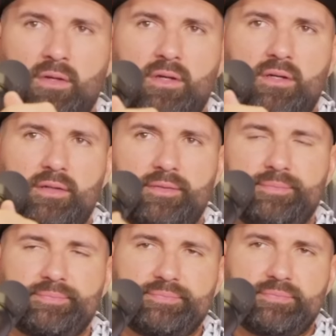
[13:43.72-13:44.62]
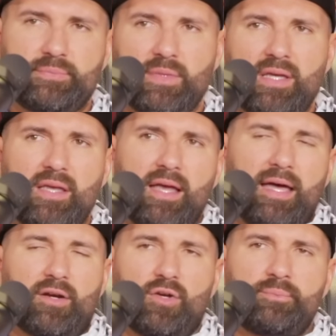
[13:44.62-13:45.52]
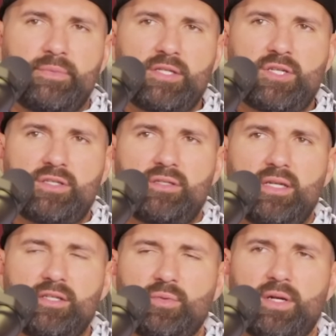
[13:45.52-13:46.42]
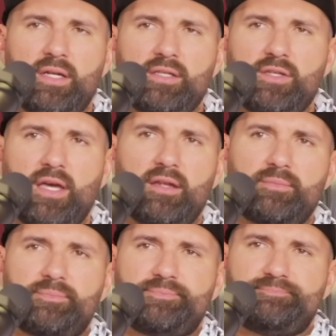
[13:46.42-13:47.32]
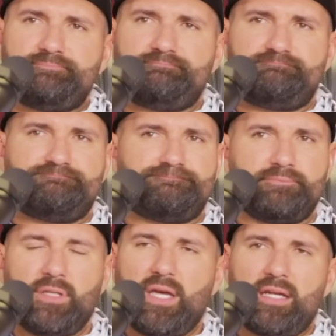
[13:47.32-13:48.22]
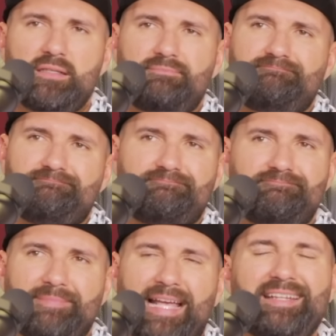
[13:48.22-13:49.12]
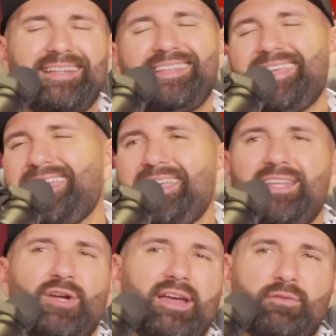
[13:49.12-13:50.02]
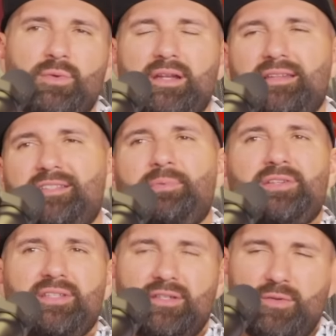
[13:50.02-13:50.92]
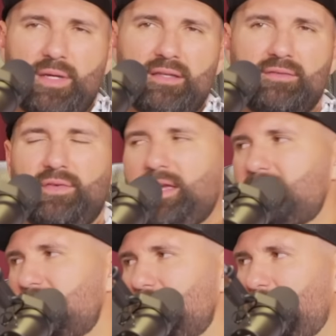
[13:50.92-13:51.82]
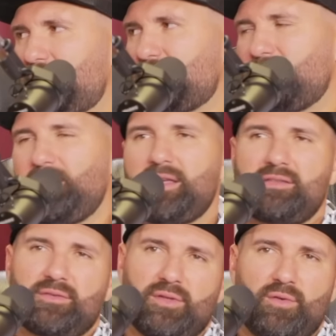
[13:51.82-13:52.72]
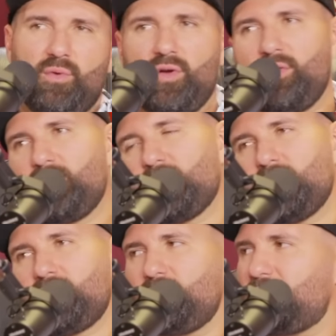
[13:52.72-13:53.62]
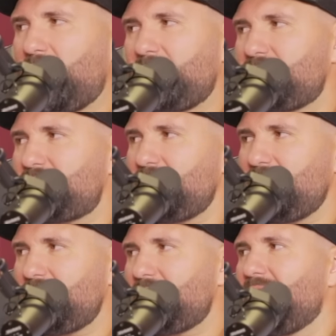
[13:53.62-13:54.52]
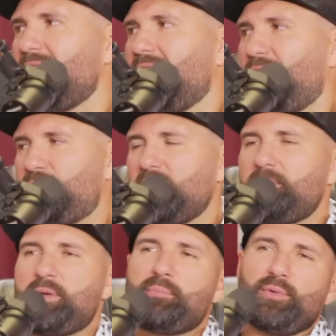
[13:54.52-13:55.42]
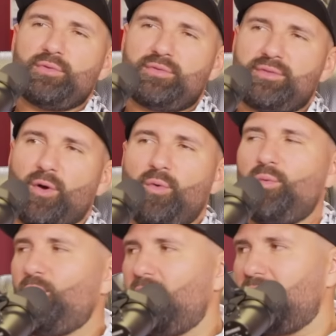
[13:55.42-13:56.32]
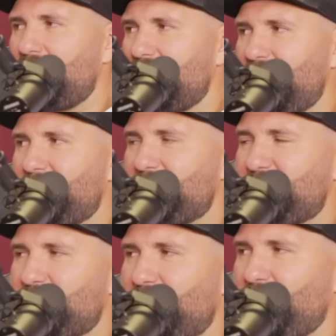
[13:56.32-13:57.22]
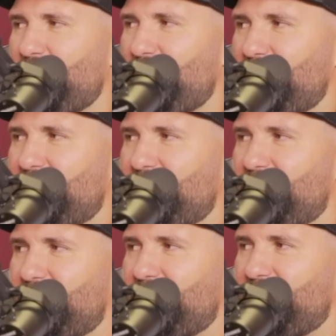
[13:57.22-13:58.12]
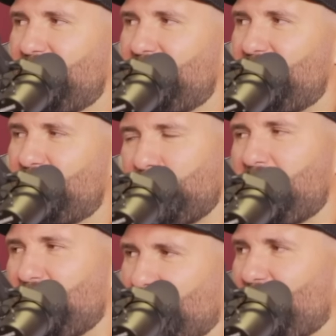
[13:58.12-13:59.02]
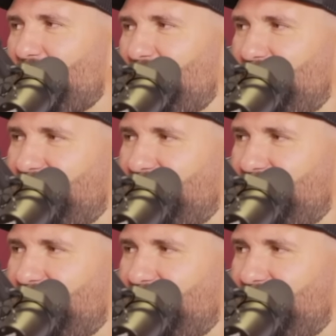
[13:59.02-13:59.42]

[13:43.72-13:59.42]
Um, I don't know. It's just, it is what it is. You got to, you got to, you know, everyone, especially the New England fans and Patriot fans, are like, well, they're the new dynasty. I feel like people don't want them to go three in a row